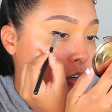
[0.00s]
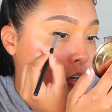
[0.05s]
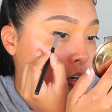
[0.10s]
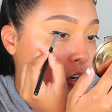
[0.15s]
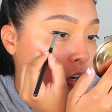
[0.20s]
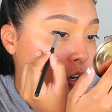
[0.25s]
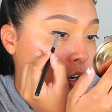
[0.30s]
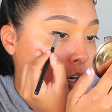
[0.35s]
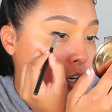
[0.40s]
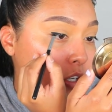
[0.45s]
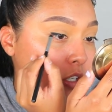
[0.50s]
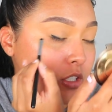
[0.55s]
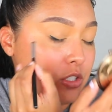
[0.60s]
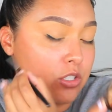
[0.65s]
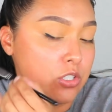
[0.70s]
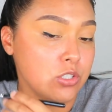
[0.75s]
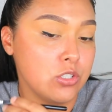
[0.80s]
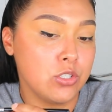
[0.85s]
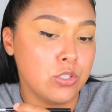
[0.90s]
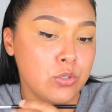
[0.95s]
hard
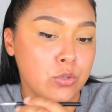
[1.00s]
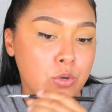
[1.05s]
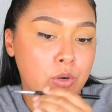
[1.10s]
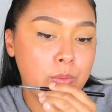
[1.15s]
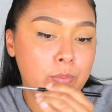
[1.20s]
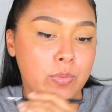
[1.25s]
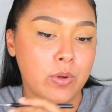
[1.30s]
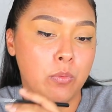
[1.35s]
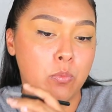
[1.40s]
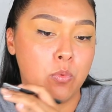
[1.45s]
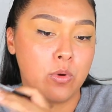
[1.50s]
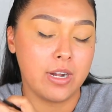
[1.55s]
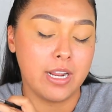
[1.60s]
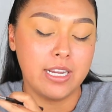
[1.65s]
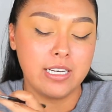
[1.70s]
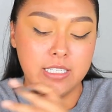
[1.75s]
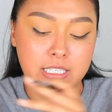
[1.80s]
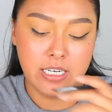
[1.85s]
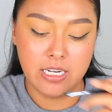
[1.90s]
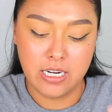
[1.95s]
to do, but when
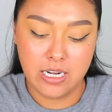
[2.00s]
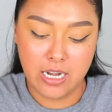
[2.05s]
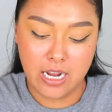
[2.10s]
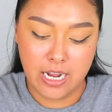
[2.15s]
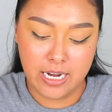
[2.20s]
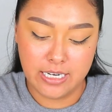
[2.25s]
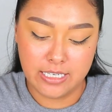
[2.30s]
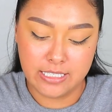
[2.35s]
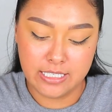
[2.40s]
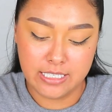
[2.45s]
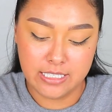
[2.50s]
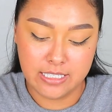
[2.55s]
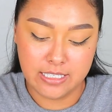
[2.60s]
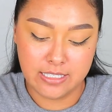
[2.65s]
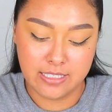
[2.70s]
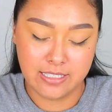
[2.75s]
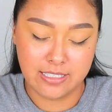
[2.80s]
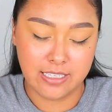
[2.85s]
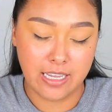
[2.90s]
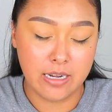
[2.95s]
I did it, I did
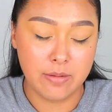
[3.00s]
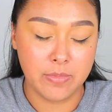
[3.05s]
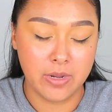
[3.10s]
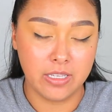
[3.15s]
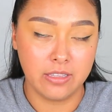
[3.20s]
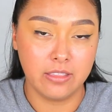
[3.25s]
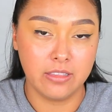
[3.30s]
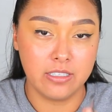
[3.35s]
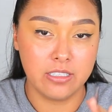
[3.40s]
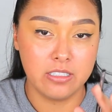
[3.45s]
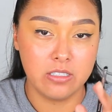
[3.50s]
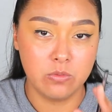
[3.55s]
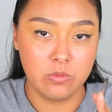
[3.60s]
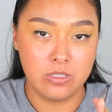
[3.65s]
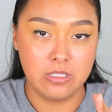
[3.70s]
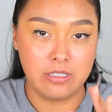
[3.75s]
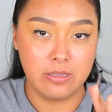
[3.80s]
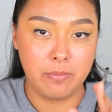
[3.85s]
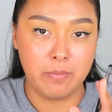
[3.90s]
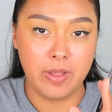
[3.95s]
set my lids
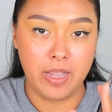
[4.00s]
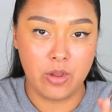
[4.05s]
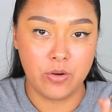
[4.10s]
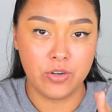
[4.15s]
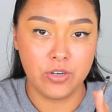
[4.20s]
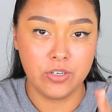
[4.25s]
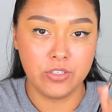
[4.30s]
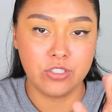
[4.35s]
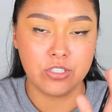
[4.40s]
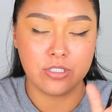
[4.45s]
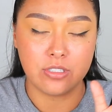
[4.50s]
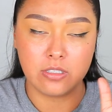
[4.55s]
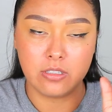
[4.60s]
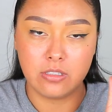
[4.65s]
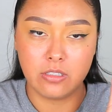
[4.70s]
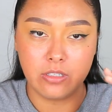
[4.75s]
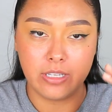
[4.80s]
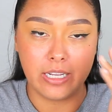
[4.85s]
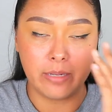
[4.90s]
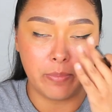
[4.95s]
with some powder, just a
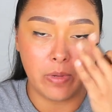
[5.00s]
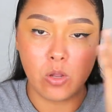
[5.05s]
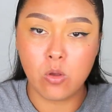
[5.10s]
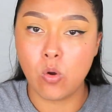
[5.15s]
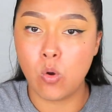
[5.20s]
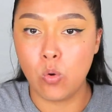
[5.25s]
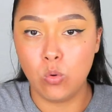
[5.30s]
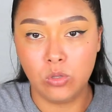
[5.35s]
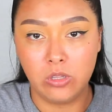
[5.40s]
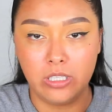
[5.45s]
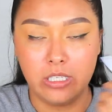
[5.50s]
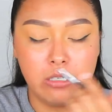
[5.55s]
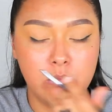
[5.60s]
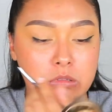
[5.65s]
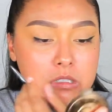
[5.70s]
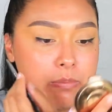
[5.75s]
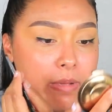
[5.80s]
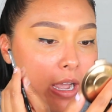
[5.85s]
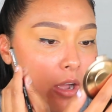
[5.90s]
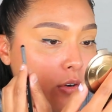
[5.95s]
little, like my whole lid
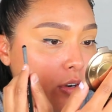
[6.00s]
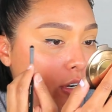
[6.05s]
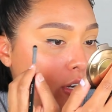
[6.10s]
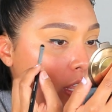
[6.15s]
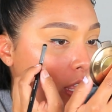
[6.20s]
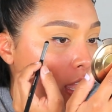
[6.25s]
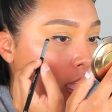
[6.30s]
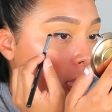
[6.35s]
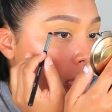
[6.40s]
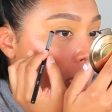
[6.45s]
with powder,